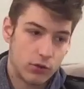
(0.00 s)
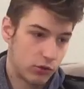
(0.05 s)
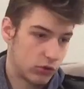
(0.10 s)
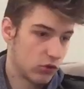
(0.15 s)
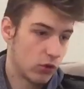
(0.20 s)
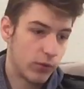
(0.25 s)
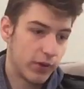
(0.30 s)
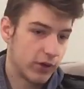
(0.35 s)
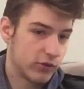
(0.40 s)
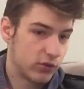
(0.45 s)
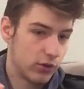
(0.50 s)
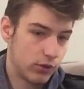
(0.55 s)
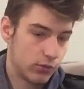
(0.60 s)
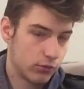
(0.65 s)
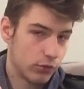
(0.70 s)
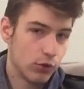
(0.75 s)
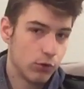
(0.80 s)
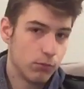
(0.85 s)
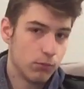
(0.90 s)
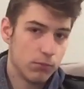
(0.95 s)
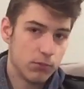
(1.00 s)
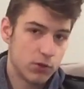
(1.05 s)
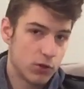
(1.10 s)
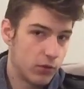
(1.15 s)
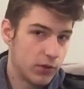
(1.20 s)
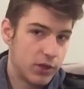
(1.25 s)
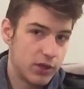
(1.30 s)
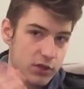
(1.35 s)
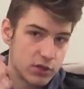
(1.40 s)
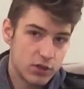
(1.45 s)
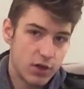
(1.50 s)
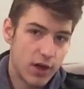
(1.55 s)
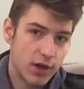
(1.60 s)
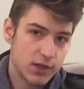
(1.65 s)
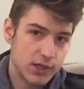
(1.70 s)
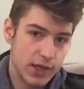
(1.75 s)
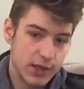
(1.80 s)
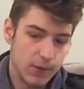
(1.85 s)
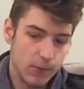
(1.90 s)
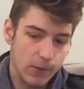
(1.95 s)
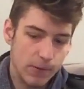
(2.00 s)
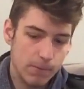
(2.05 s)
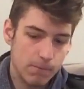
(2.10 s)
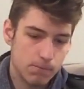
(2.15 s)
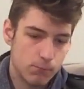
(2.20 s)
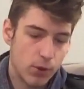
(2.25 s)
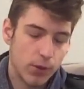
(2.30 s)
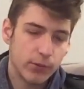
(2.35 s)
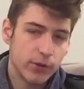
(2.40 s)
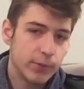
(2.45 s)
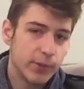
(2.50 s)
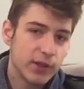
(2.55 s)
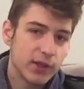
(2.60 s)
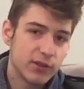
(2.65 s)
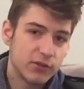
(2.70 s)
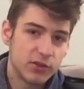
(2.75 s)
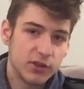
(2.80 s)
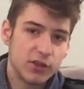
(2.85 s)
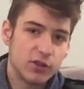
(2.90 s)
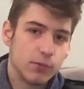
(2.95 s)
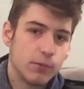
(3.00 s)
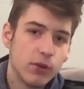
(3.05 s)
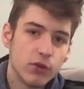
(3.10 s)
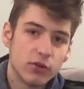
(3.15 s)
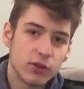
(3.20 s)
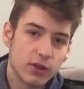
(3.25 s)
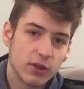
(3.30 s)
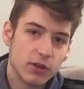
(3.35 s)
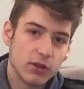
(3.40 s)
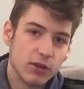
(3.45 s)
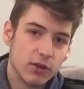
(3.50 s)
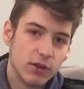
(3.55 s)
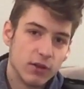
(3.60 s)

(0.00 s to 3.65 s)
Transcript: There's no one else in the room, don't need to talk to anyone, probably be listening to music.